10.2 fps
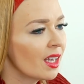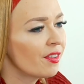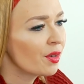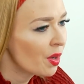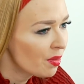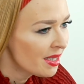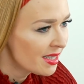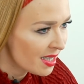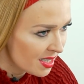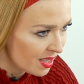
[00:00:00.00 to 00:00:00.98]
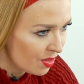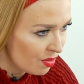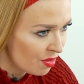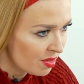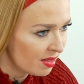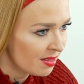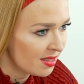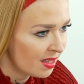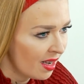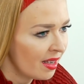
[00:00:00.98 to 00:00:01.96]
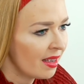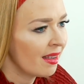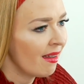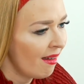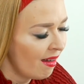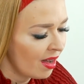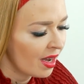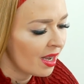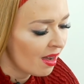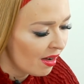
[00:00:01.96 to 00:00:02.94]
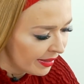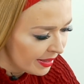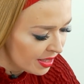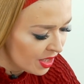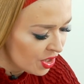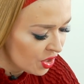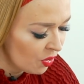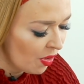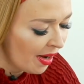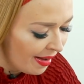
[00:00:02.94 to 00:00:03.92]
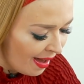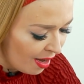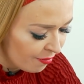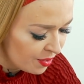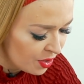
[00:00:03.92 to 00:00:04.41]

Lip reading: If your only discourse is saying I need to, I have